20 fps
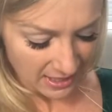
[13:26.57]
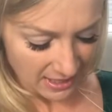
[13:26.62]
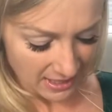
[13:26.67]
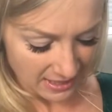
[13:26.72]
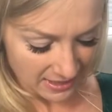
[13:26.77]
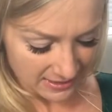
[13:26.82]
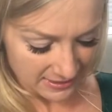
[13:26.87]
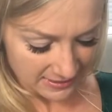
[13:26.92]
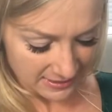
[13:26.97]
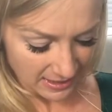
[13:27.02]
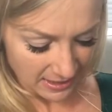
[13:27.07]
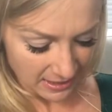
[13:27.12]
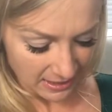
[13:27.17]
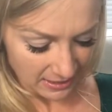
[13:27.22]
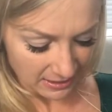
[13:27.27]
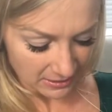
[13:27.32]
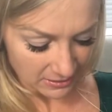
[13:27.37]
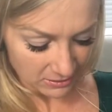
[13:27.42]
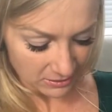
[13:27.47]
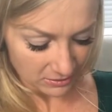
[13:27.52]
I
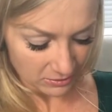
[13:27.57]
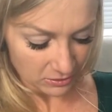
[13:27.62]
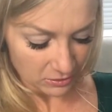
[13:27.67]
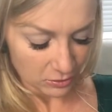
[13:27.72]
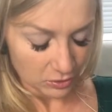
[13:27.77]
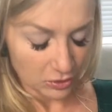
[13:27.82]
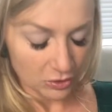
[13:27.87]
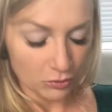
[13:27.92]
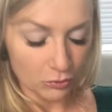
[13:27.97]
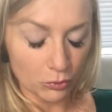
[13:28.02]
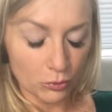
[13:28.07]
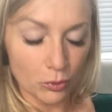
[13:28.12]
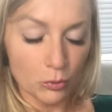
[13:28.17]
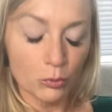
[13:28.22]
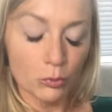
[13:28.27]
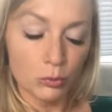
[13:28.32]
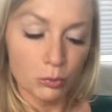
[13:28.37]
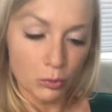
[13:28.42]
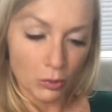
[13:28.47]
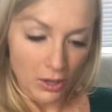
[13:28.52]
said,
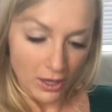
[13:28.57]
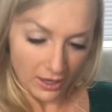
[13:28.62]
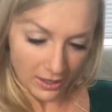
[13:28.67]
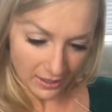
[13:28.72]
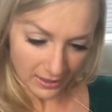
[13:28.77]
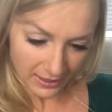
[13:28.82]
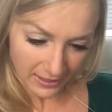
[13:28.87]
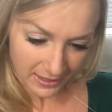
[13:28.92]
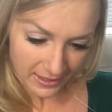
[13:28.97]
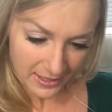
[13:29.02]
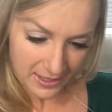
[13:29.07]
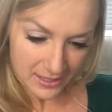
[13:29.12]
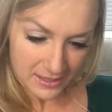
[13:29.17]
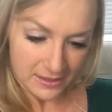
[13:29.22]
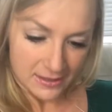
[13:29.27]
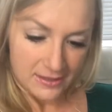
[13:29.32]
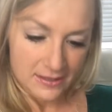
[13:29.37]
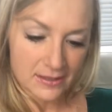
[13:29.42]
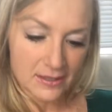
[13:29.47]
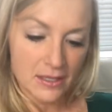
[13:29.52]

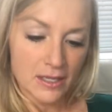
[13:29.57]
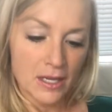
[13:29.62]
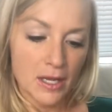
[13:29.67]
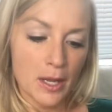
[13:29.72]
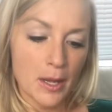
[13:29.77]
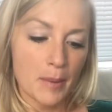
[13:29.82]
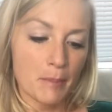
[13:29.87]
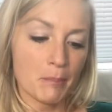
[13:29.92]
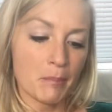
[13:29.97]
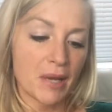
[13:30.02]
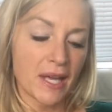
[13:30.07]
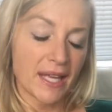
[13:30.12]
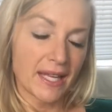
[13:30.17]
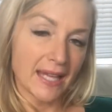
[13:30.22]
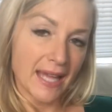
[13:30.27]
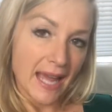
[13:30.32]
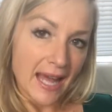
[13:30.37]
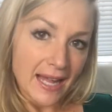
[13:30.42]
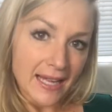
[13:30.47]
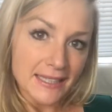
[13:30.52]
right, but
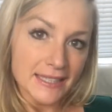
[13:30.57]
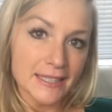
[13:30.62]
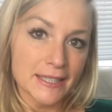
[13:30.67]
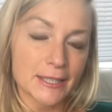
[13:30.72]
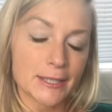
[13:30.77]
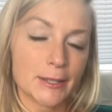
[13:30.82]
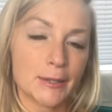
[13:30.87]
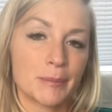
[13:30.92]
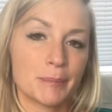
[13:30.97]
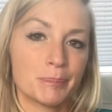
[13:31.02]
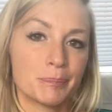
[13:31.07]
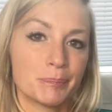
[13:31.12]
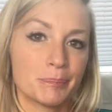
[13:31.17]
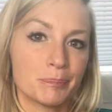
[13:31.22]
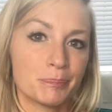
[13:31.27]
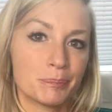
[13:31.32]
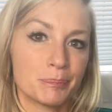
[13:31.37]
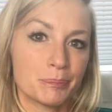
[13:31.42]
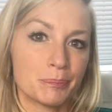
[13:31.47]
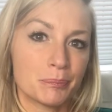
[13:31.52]
Callum,
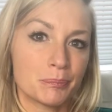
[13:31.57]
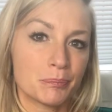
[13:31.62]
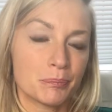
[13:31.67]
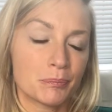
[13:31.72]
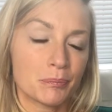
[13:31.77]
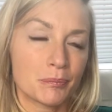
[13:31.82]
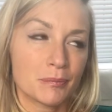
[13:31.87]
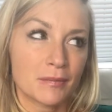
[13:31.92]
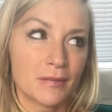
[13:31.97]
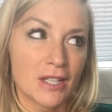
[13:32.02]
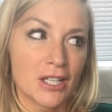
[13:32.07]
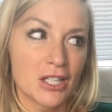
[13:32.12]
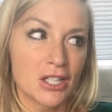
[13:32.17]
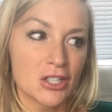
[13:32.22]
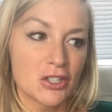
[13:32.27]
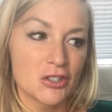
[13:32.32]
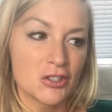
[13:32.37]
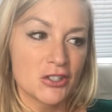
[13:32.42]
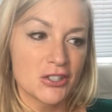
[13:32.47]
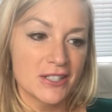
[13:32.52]

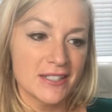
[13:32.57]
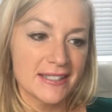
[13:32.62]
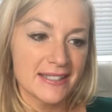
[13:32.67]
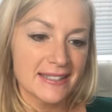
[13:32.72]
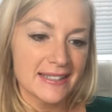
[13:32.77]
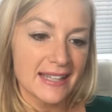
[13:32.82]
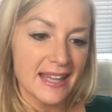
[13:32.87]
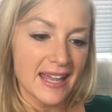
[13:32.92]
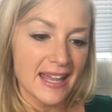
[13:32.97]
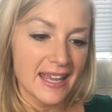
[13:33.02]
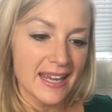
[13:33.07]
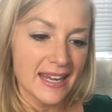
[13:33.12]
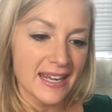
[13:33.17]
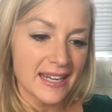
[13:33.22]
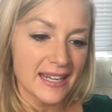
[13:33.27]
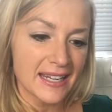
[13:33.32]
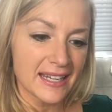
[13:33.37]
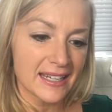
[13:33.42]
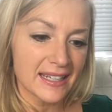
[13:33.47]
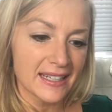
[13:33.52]
just
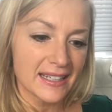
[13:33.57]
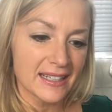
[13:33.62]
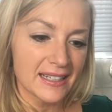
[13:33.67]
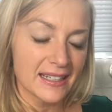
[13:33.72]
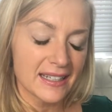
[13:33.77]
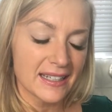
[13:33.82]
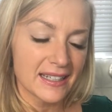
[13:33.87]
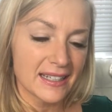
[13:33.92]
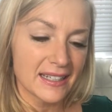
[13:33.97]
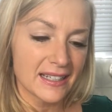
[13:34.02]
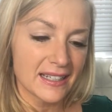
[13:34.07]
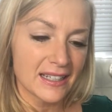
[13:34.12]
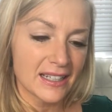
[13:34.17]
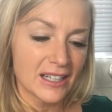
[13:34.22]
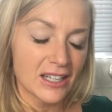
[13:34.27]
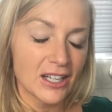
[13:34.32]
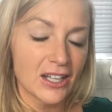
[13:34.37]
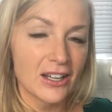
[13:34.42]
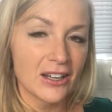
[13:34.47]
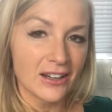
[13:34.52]
like
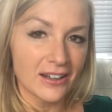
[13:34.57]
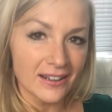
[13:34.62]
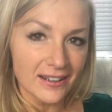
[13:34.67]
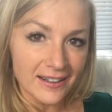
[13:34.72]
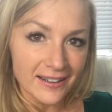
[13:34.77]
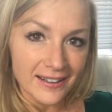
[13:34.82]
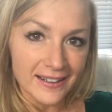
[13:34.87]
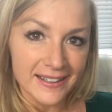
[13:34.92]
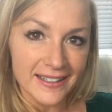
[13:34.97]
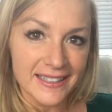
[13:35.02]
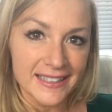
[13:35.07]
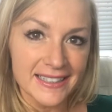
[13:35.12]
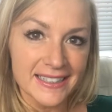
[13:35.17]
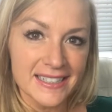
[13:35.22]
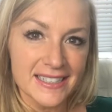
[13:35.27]
God